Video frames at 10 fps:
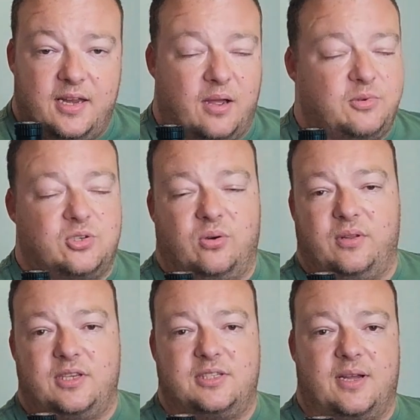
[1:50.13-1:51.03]
Now, I'm
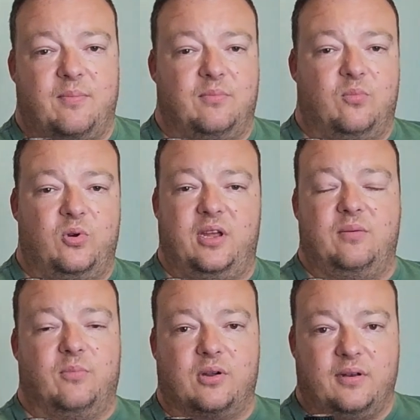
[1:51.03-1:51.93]
sure there's some
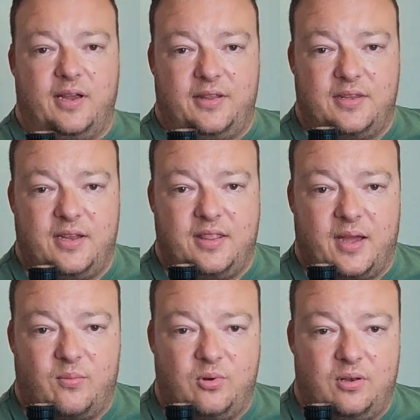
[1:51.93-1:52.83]
weird model out there
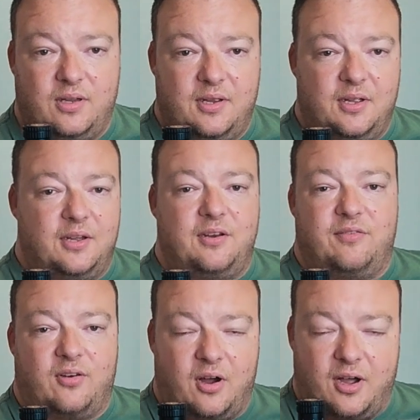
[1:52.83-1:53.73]
that will
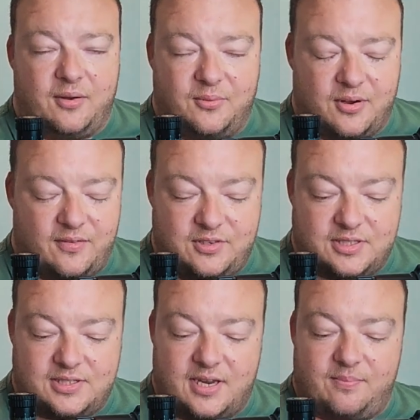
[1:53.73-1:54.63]
defy what I've
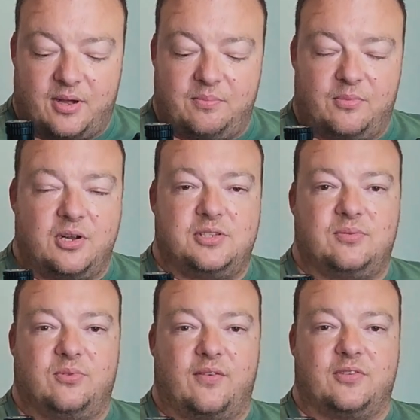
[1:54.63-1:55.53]
just said, but
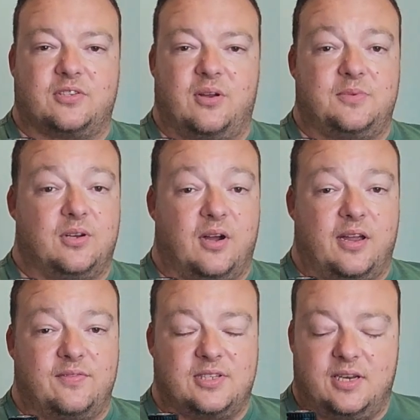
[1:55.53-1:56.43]
most rifle scopes that
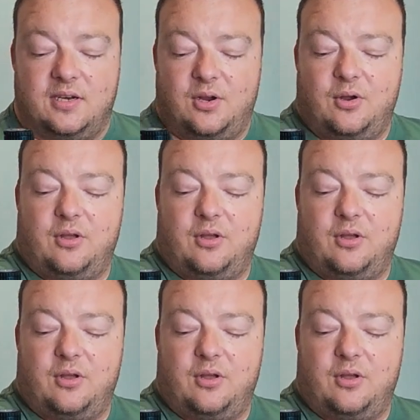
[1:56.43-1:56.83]
I have seen,